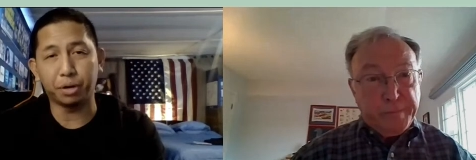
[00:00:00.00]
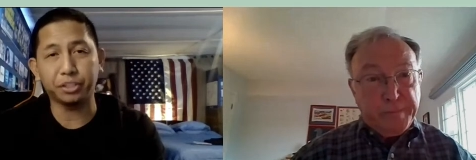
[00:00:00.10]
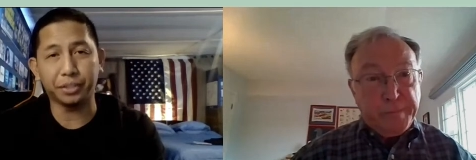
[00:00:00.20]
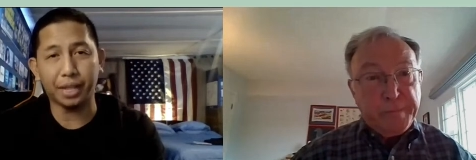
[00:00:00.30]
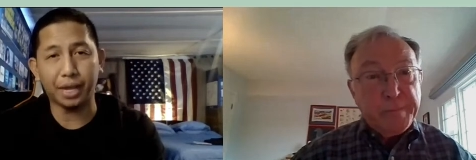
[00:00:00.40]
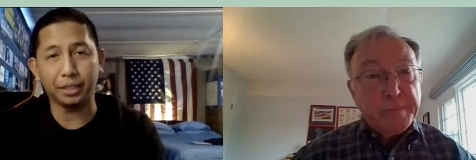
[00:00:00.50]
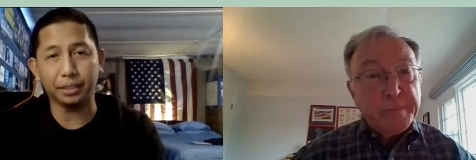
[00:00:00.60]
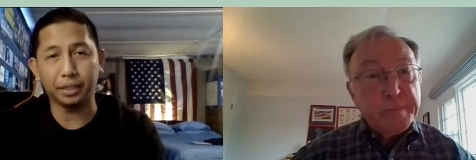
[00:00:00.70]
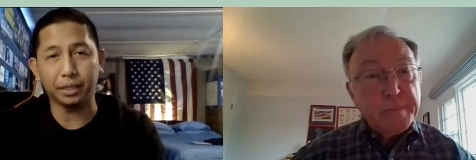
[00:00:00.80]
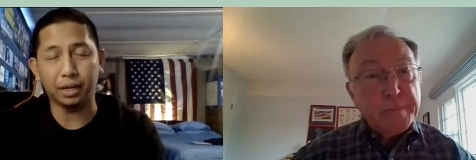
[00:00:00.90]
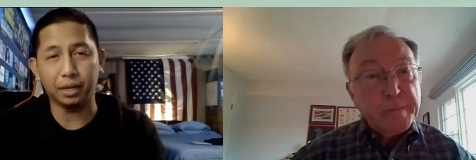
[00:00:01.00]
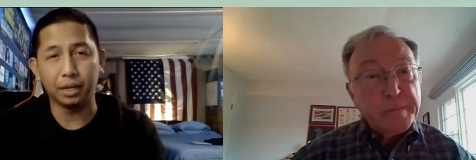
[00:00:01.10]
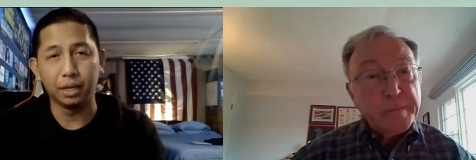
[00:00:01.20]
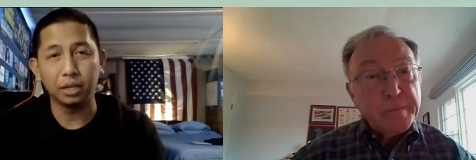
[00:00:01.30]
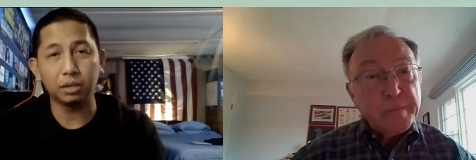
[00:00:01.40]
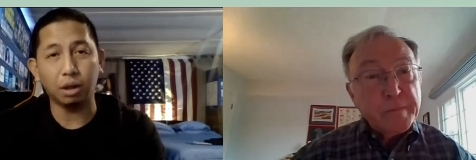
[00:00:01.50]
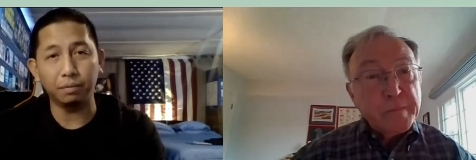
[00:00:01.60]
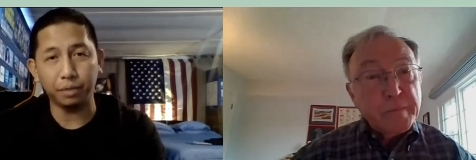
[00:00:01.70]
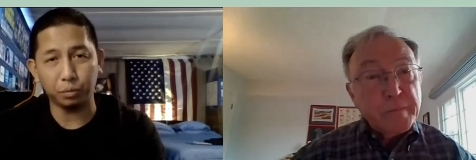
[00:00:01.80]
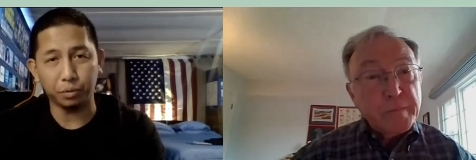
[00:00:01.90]
Speaker 1: personality uh,
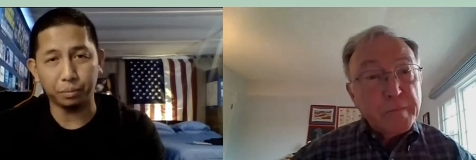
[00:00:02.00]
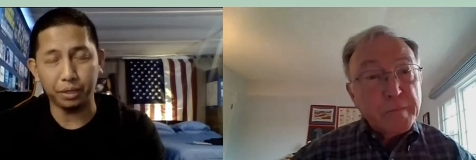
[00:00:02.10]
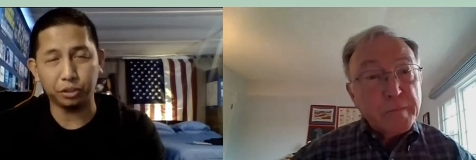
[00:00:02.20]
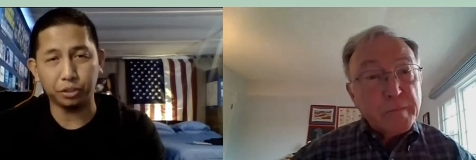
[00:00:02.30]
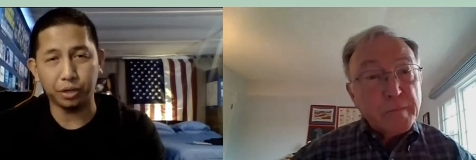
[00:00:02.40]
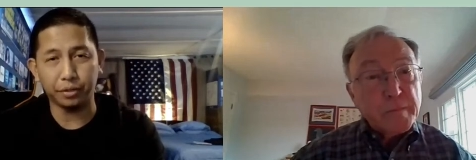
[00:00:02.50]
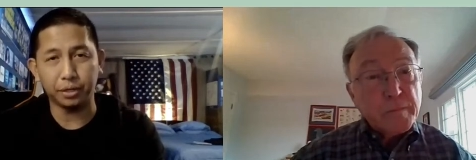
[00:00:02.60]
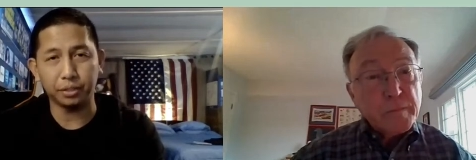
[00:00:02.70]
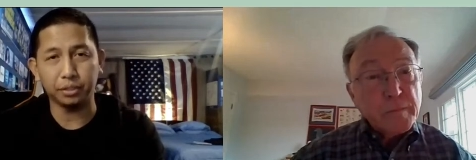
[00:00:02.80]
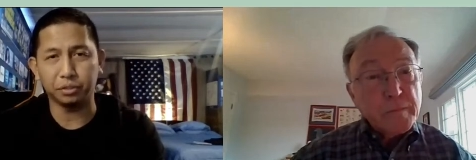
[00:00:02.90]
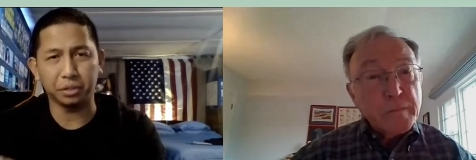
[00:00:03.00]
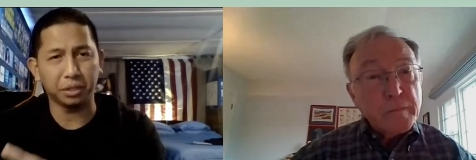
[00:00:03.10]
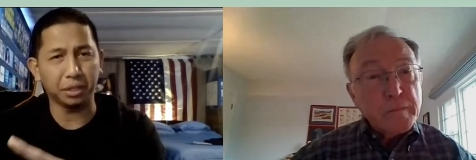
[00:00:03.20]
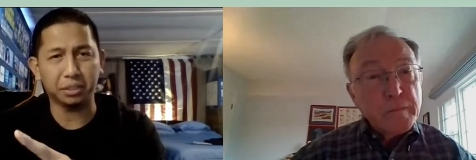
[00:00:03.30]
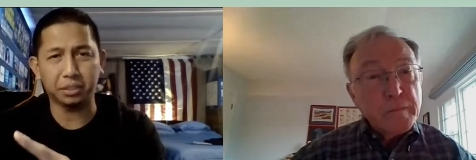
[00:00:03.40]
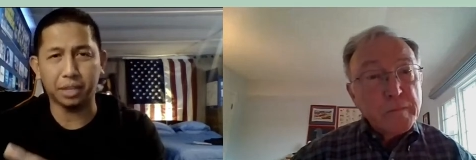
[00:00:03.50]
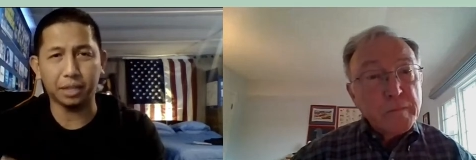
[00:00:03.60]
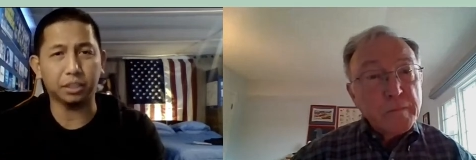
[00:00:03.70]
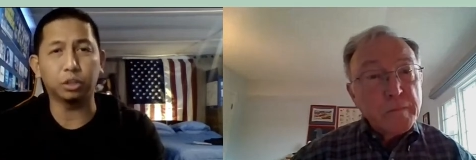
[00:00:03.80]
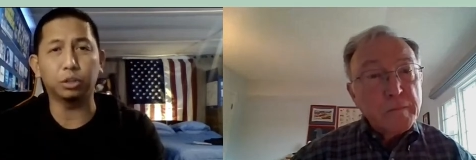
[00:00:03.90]
conflict with each other. So it's
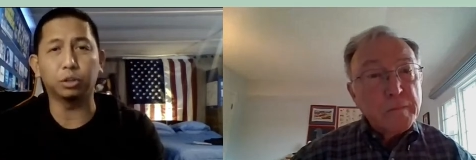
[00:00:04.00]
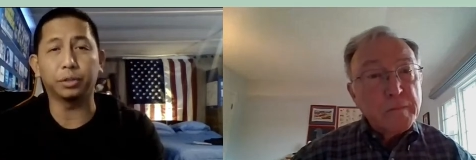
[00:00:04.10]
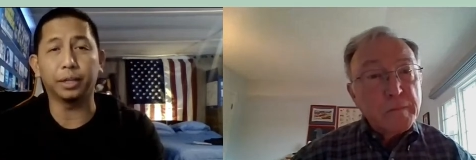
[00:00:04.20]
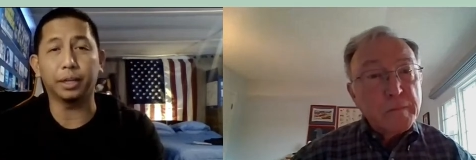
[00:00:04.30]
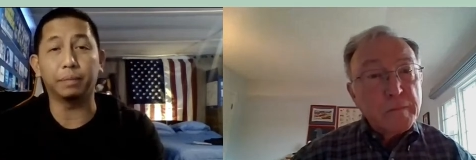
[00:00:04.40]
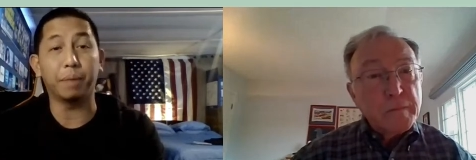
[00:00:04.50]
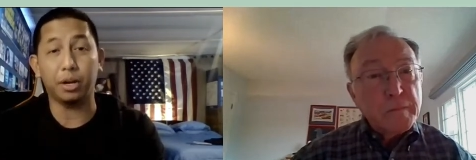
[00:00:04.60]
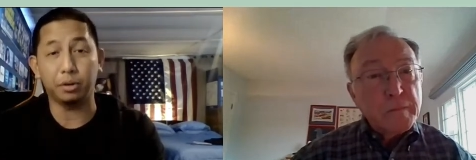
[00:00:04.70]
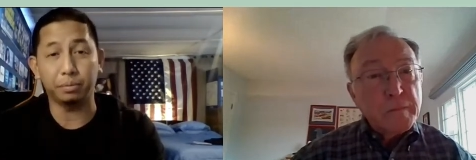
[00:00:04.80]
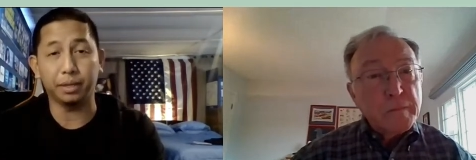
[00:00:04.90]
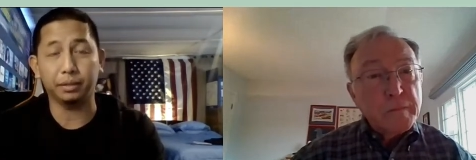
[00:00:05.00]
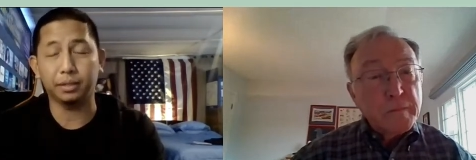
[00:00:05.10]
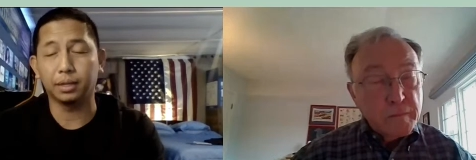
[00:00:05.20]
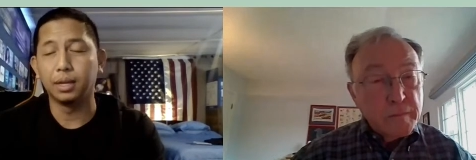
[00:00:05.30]
that's include the environment,